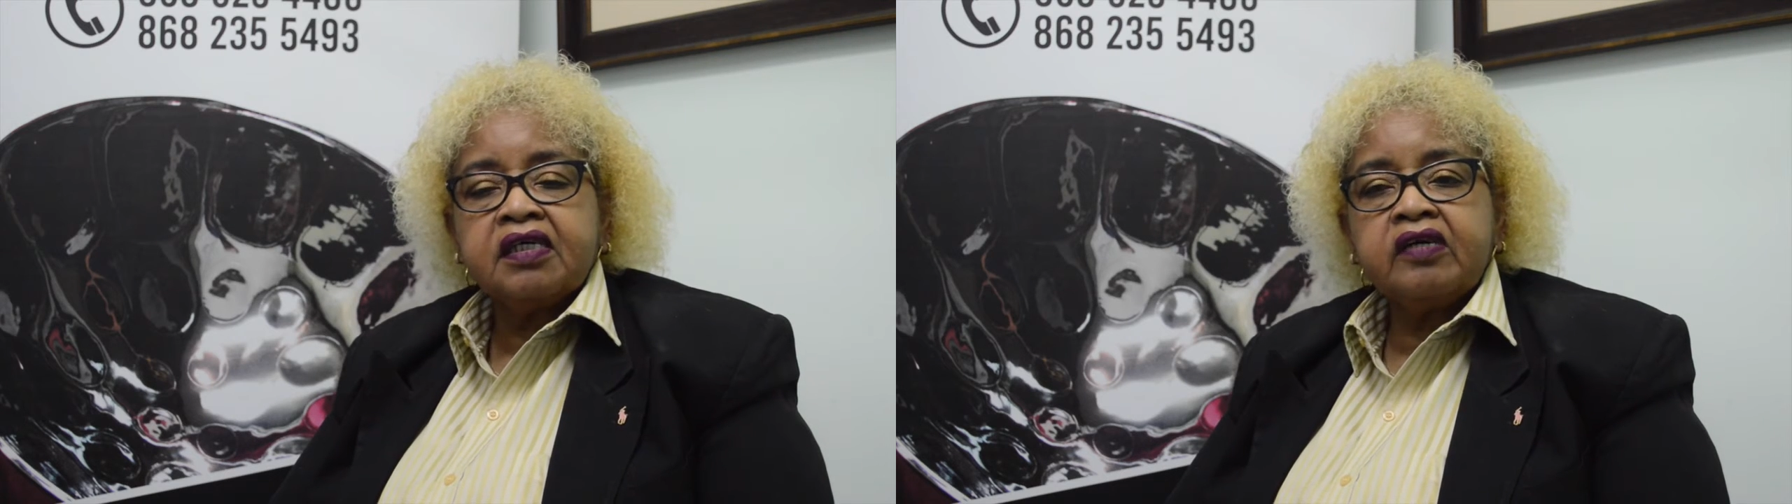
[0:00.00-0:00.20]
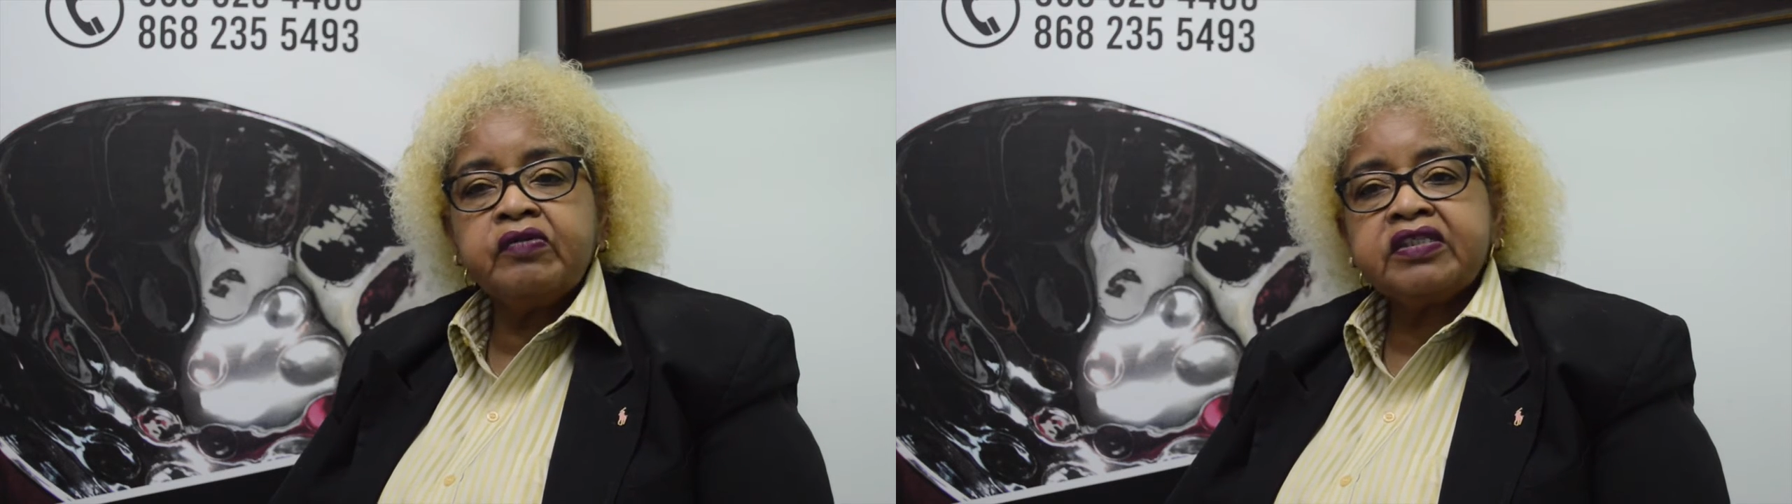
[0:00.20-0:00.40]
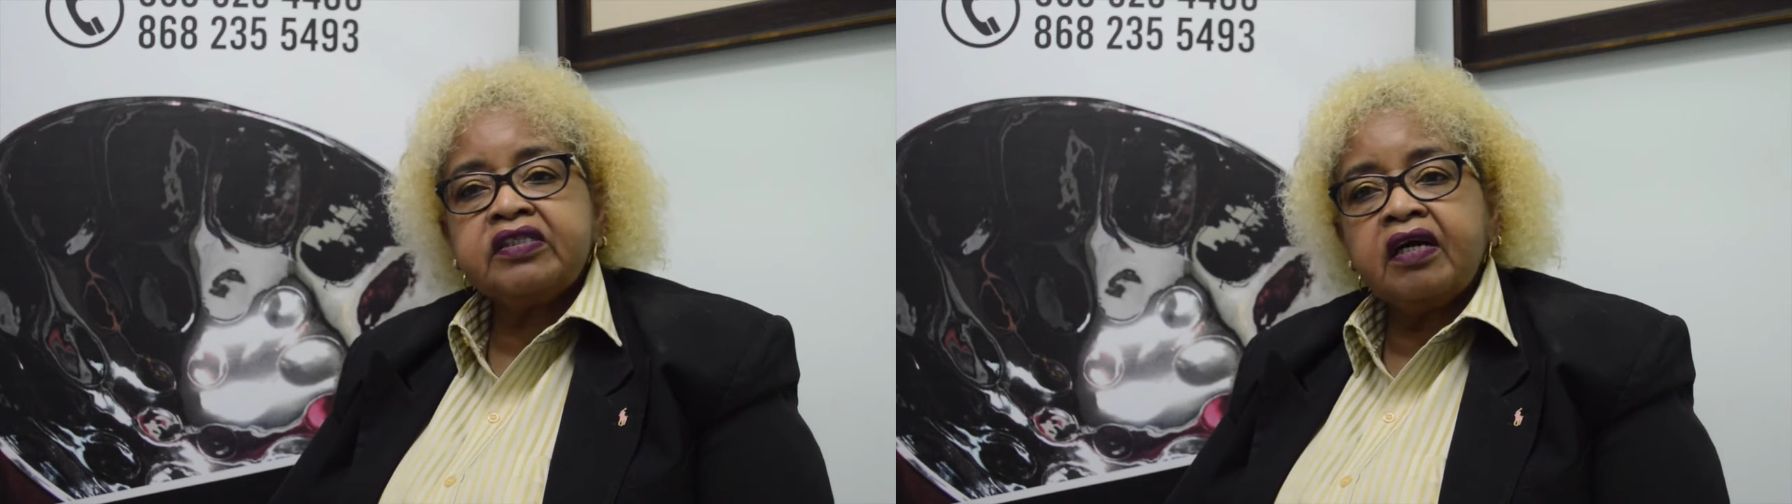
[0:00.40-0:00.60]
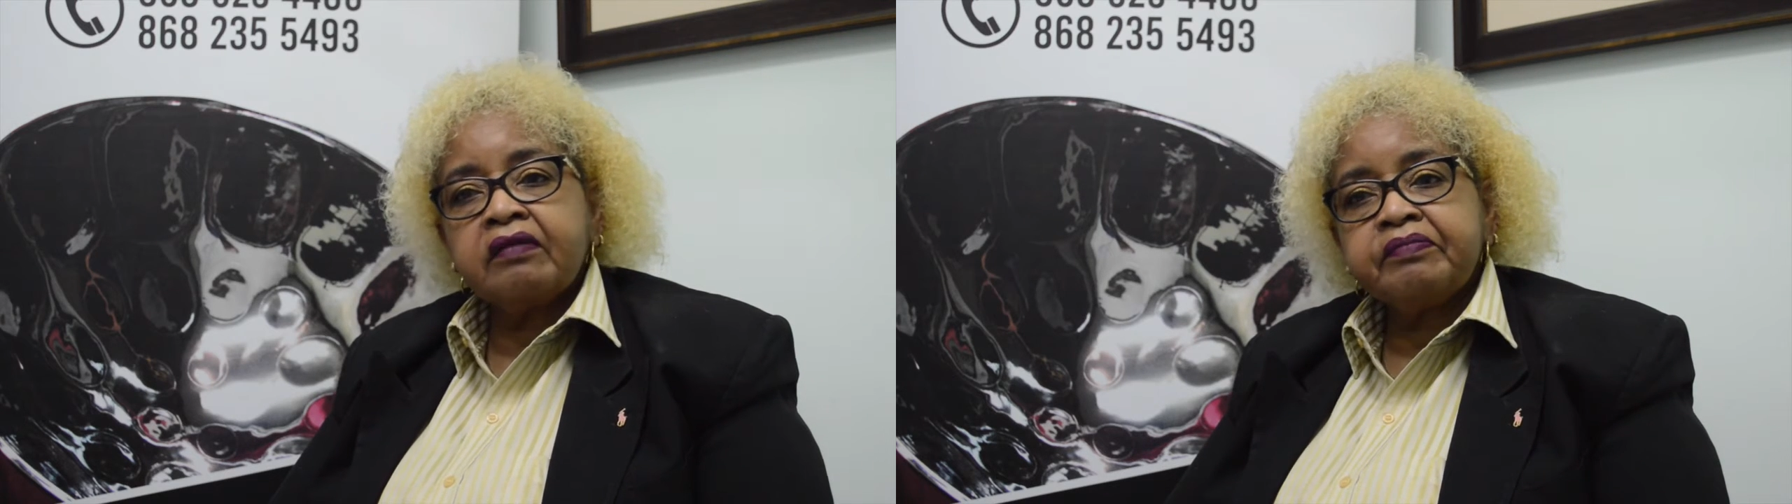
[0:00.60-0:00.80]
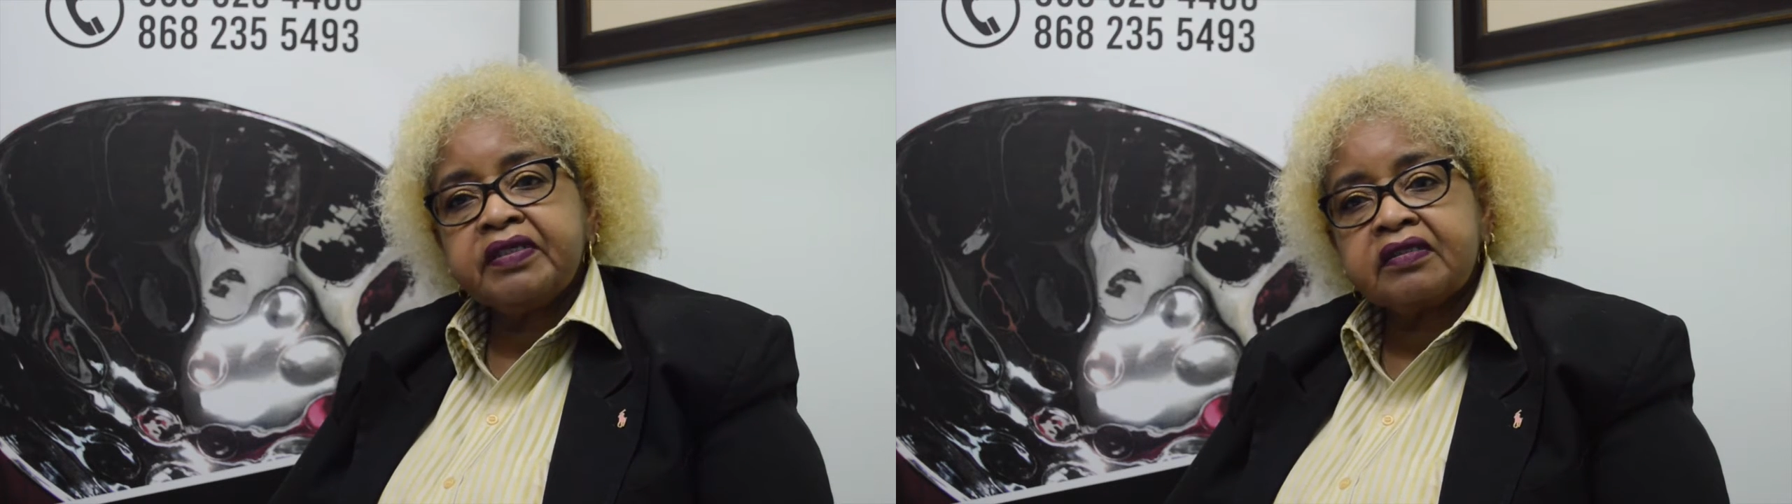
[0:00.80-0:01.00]
in which
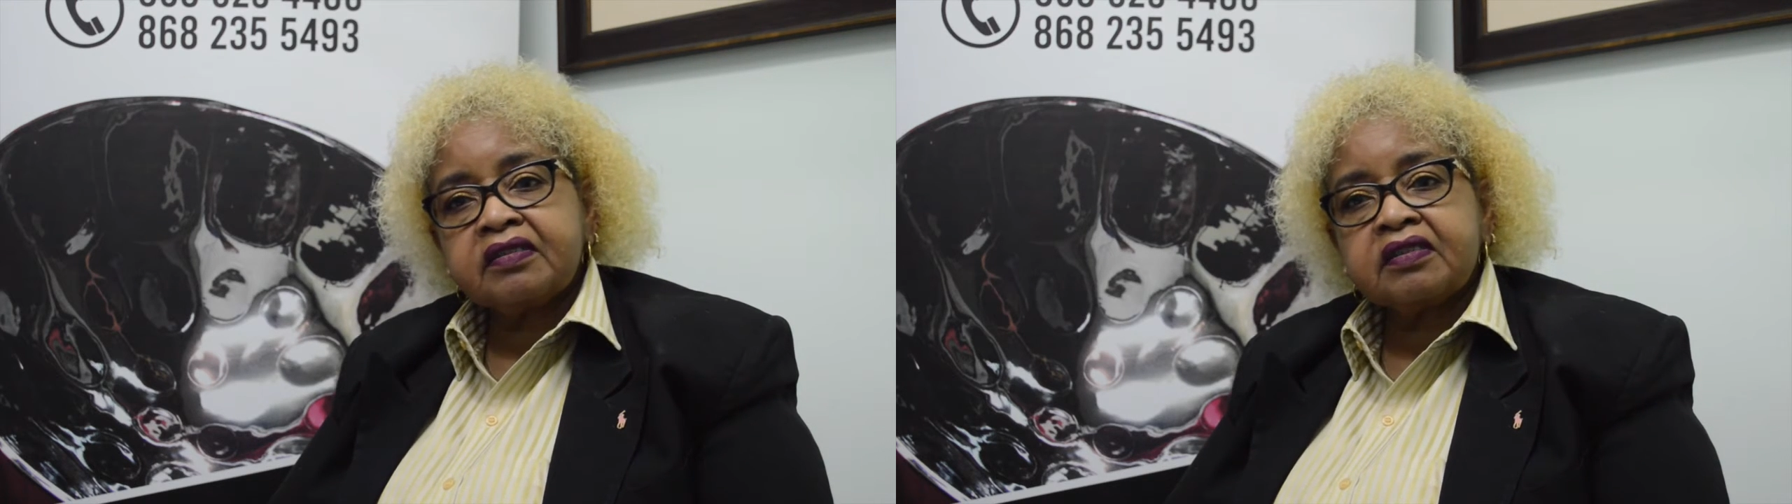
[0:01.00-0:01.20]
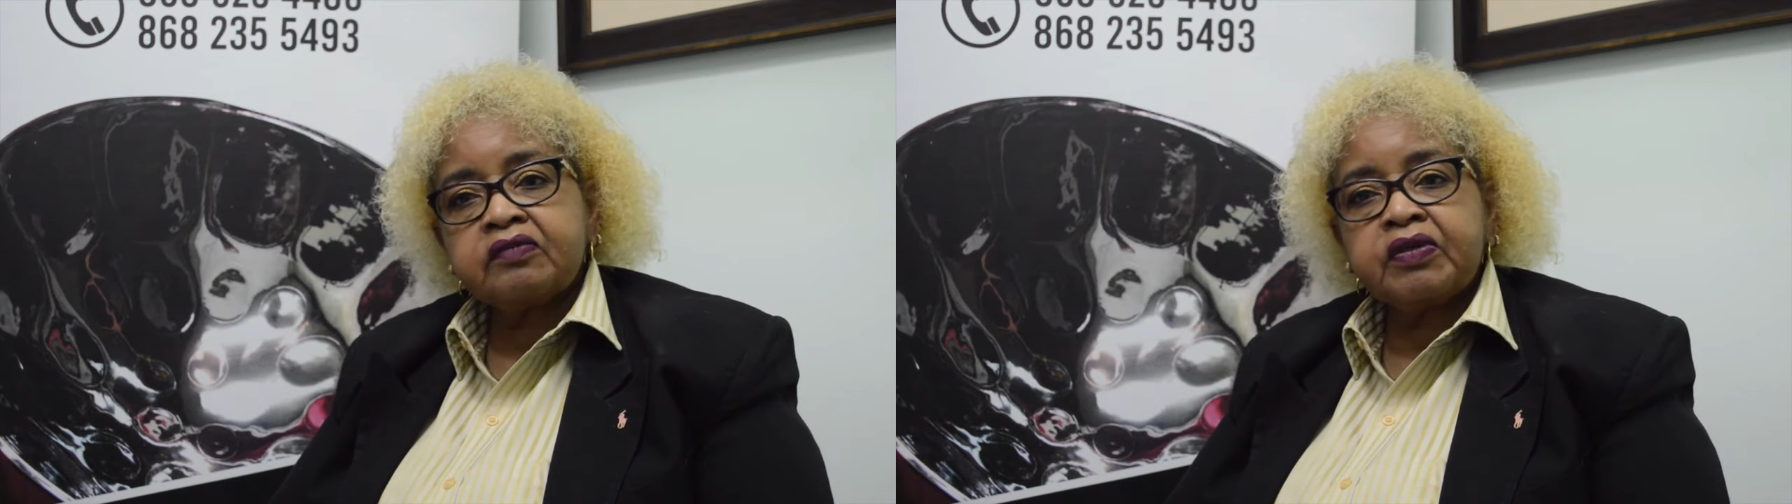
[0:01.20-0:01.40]
young persons